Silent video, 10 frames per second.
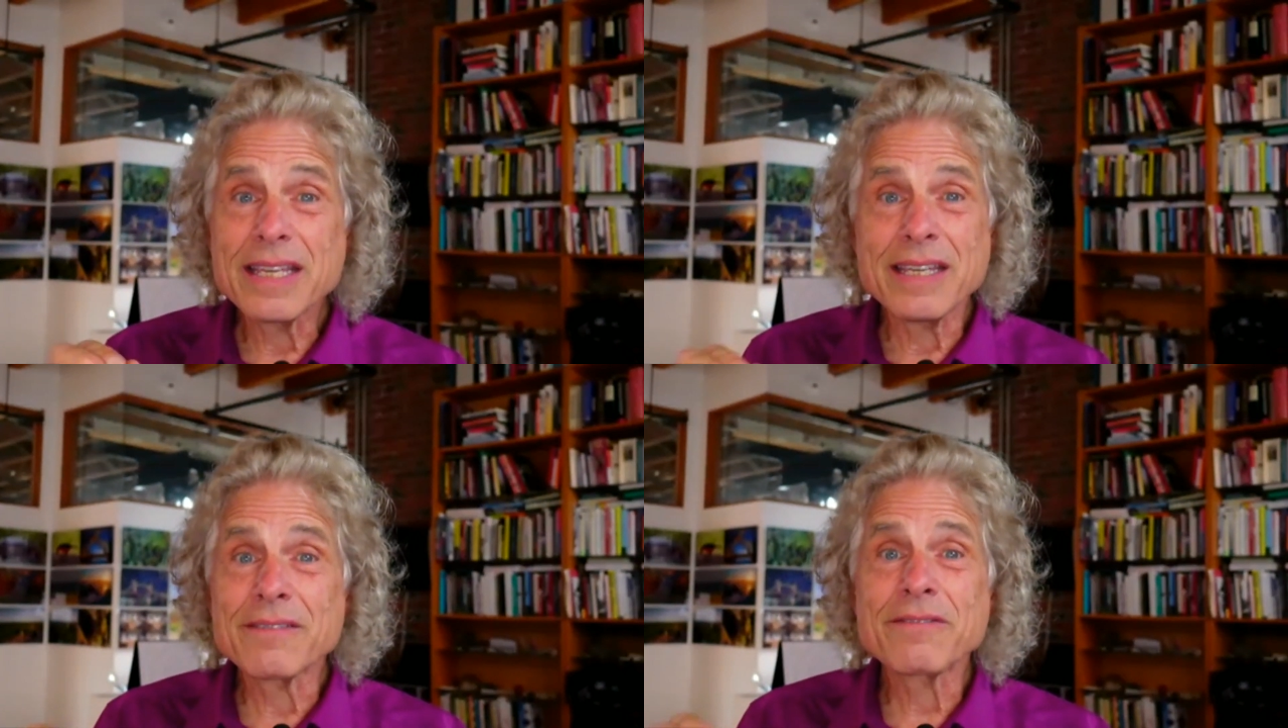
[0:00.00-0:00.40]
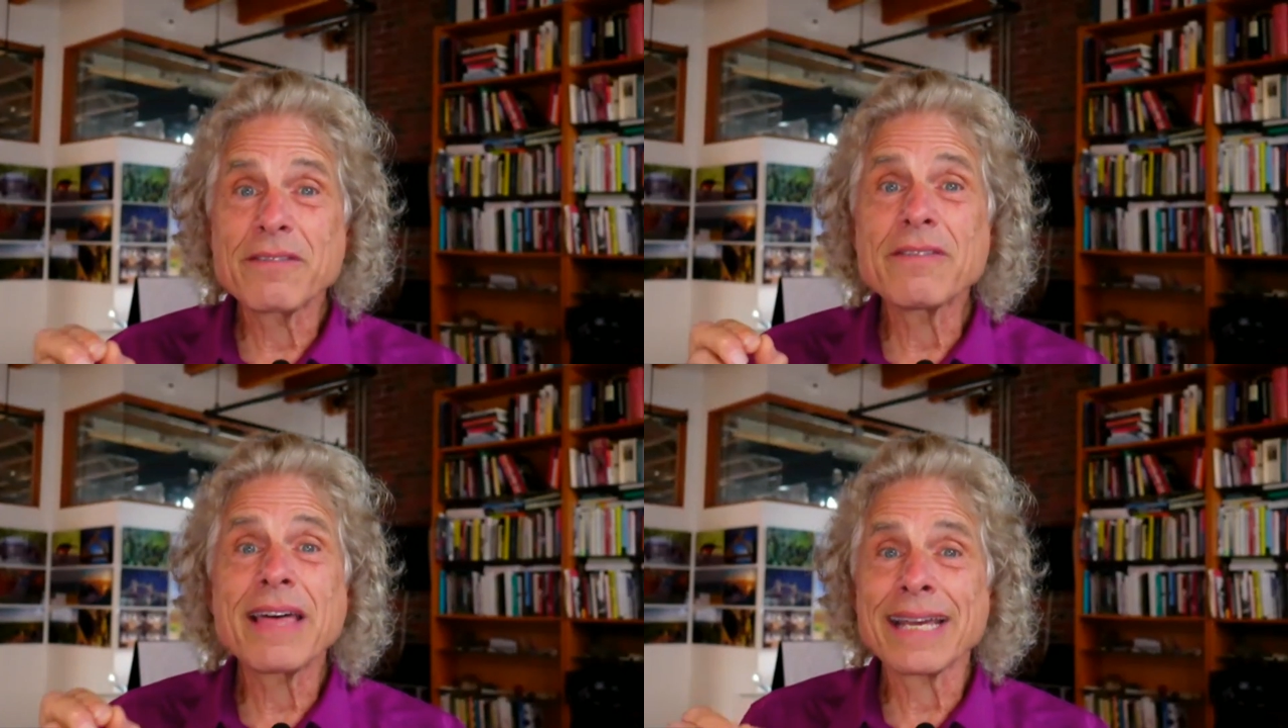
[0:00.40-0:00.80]
if
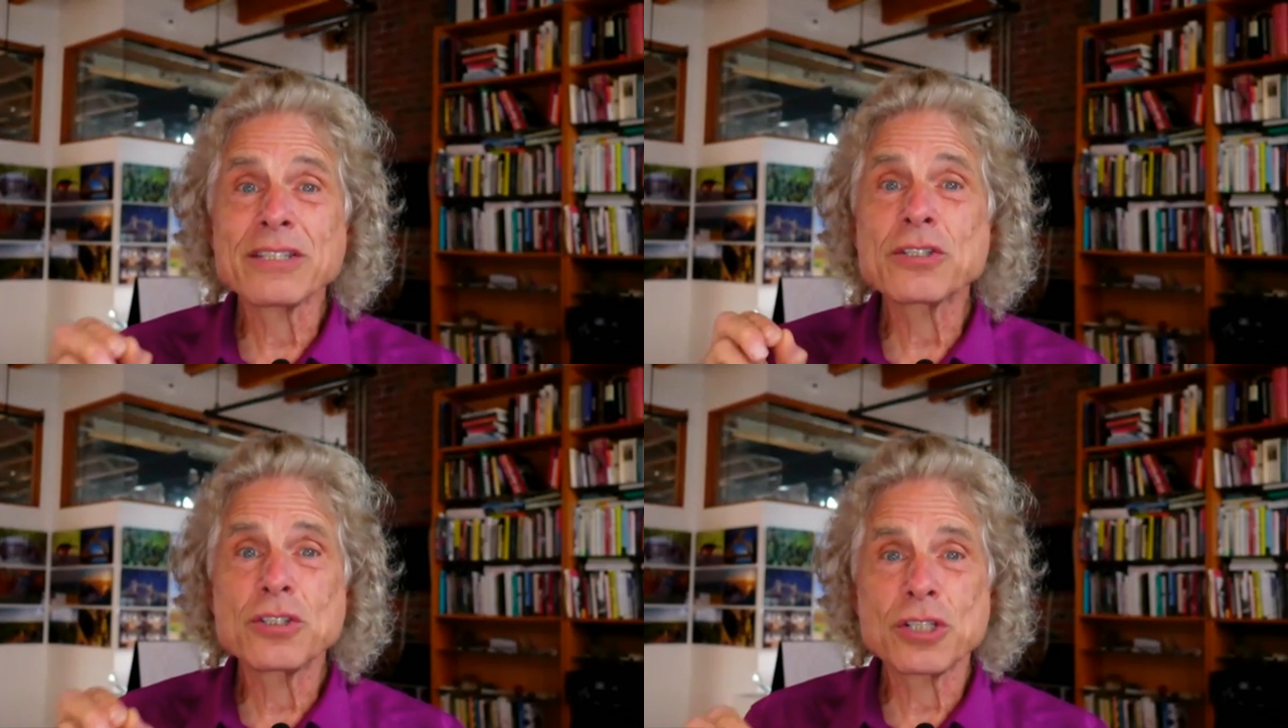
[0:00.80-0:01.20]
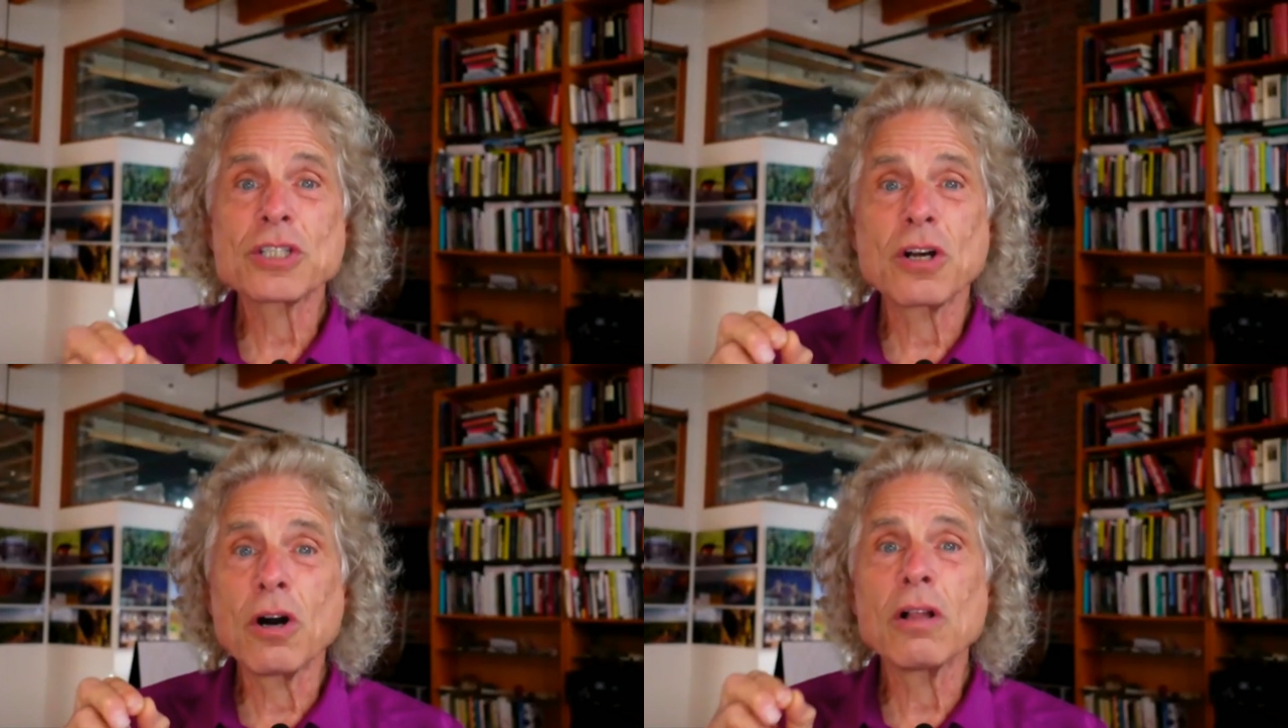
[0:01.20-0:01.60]
that's
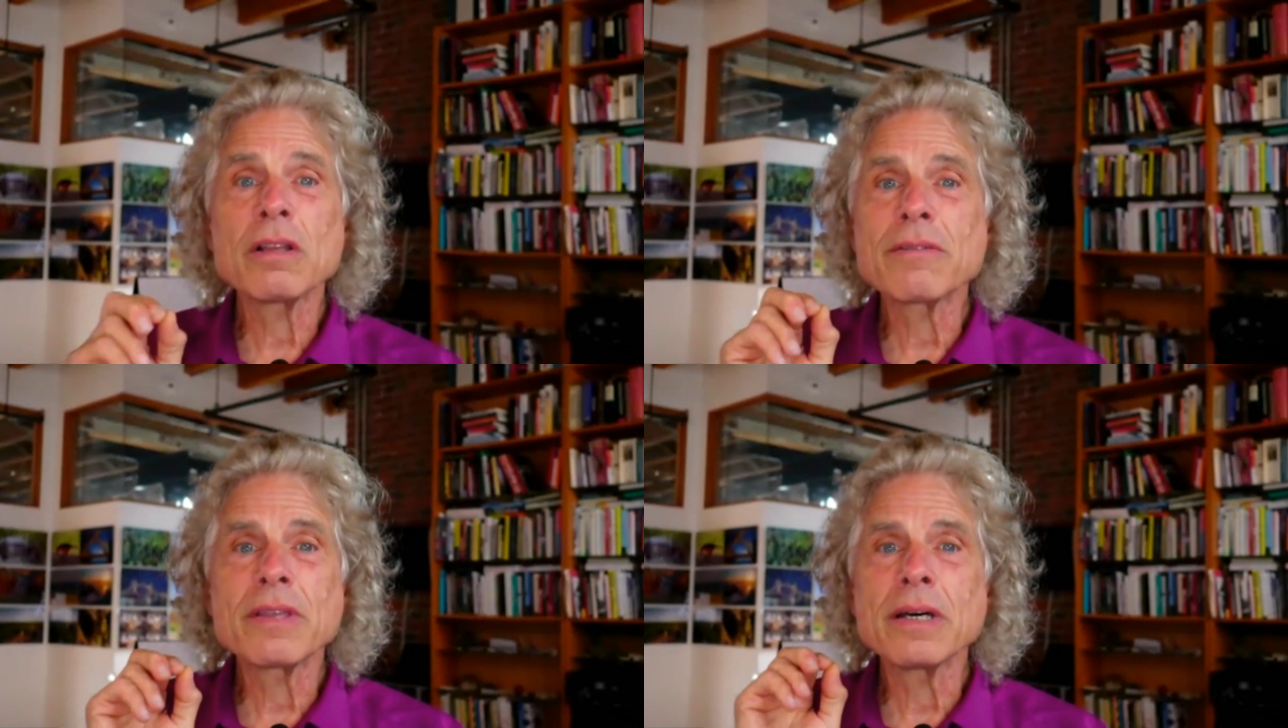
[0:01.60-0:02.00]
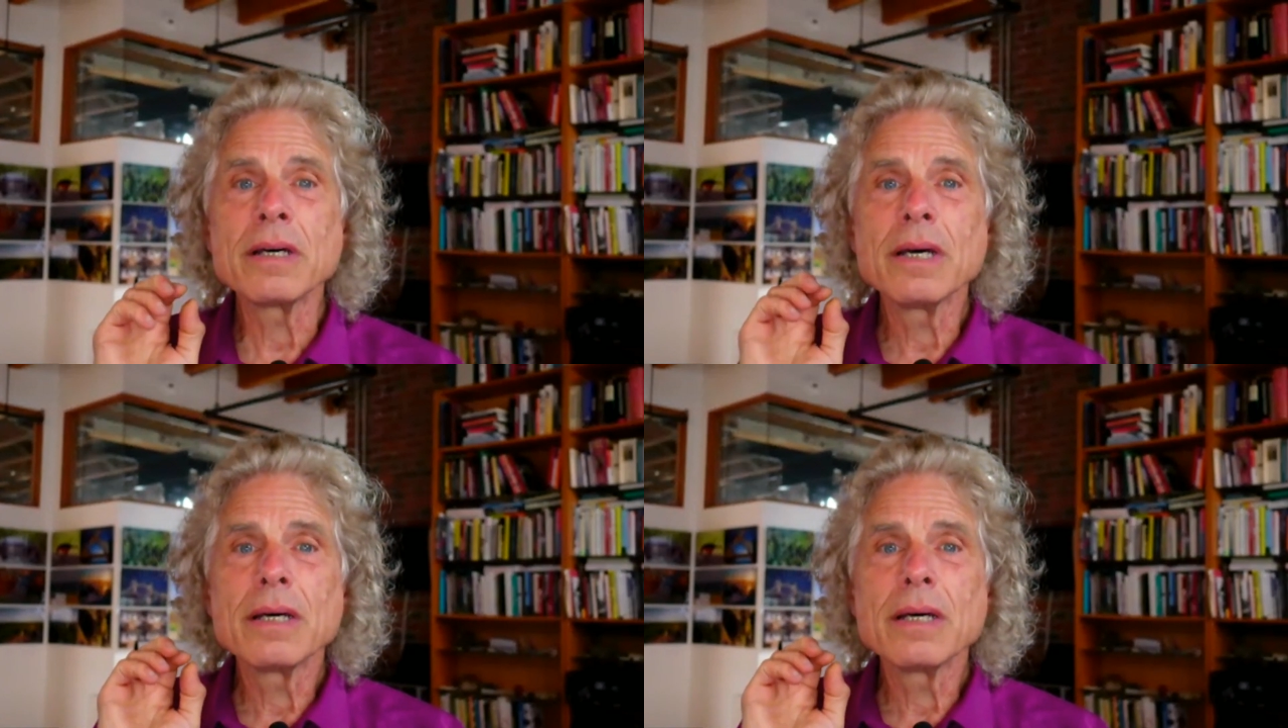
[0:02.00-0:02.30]
just all of the